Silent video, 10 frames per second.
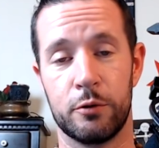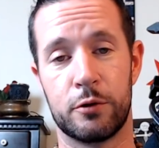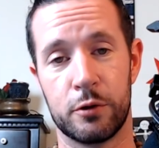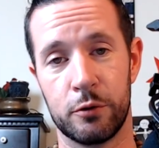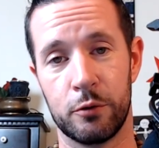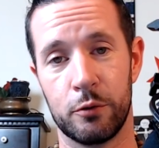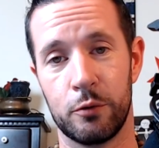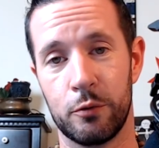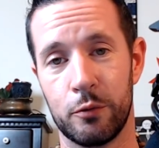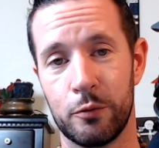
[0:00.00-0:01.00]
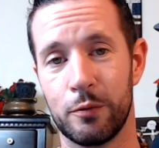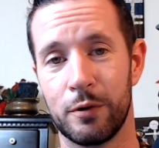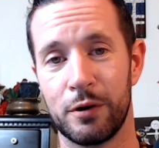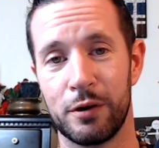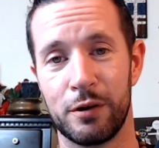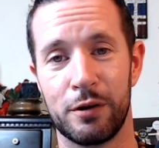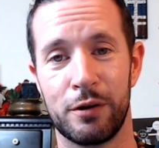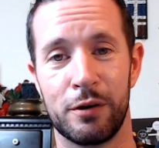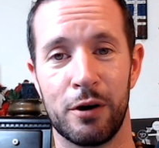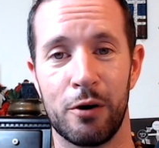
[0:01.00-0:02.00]
due to,
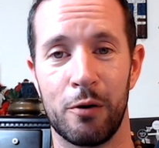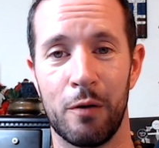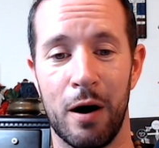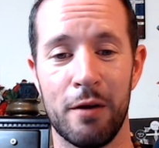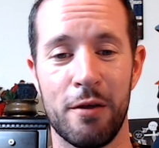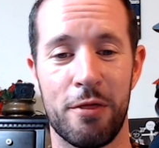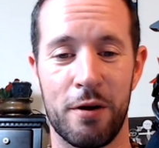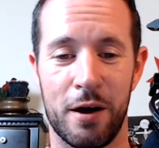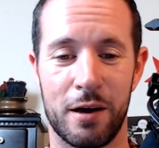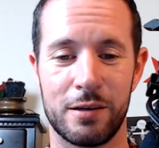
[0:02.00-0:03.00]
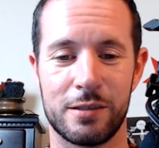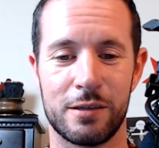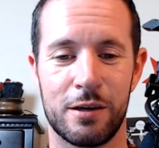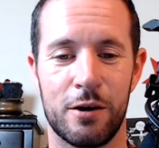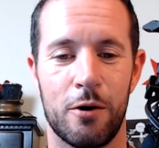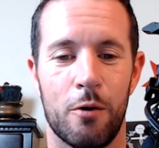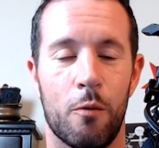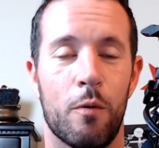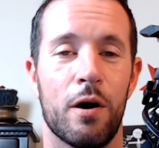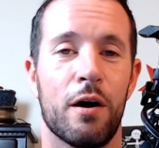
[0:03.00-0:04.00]
you know, other things
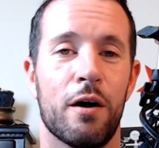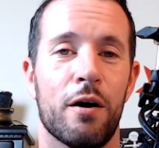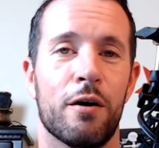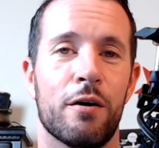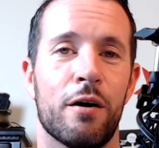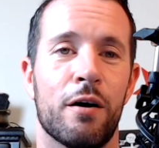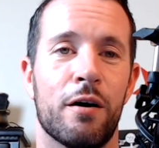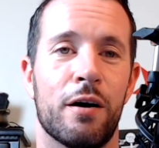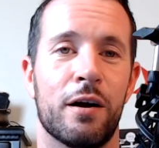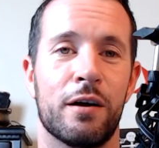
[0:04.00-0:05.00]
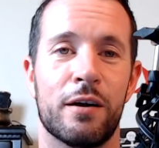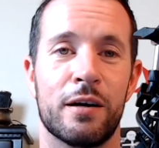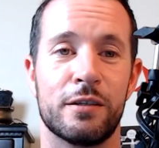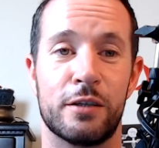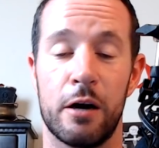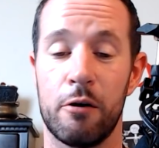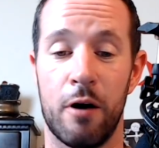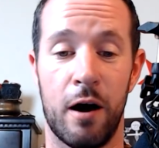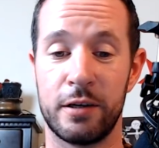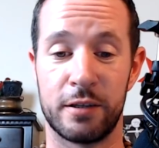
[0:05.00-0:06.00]
where, and
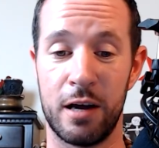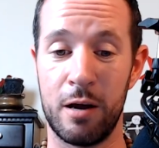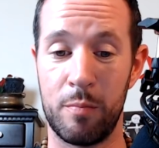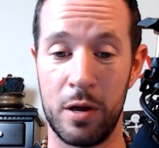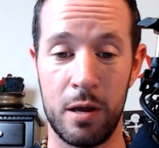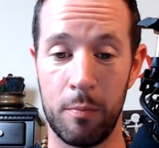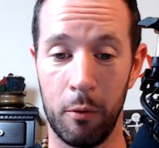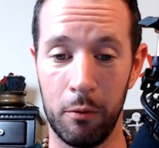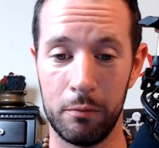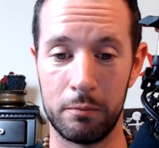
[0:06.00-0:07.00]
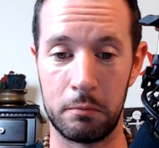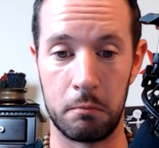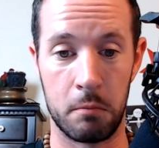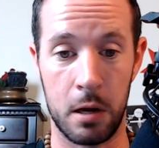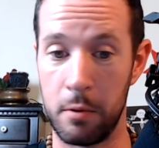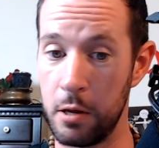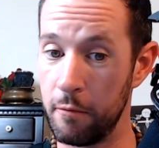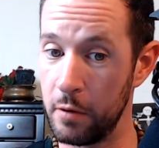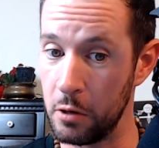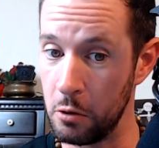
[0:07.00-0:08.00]
dare I say people, maybe
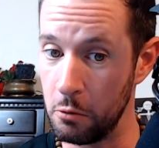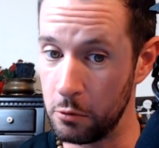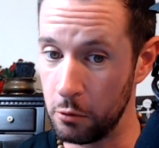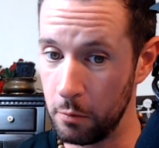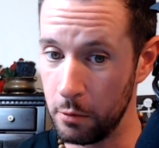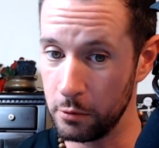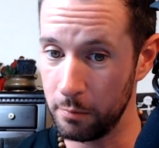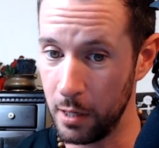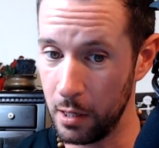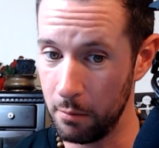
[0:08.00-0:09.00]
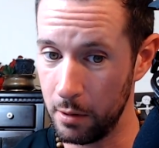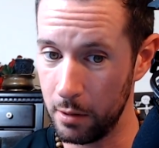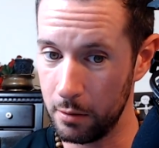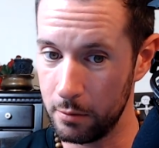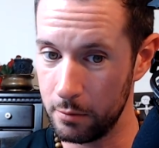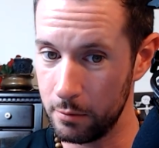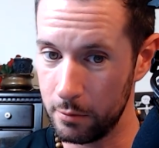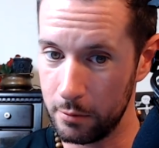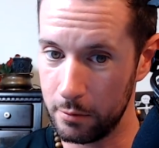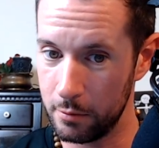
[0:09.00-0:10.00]
even YouTubers, maybe,
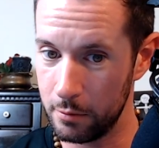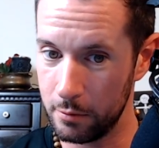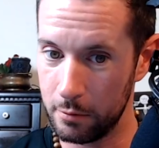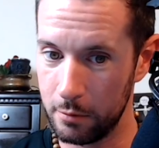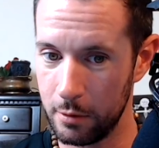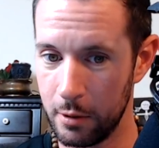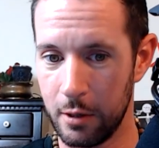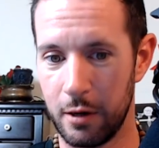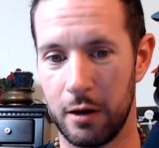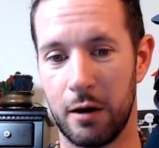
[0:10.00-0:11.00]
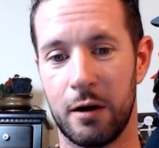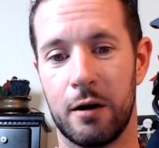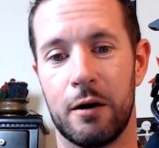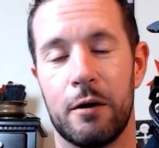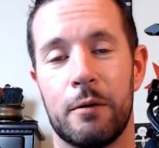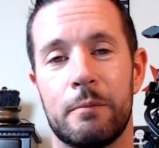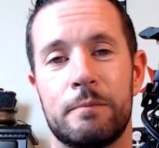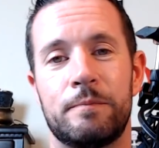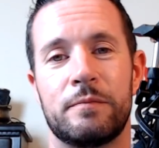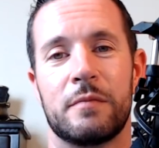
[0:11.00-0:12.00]
I
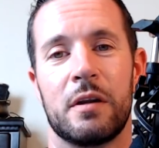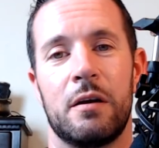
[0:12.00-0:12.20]
don't know,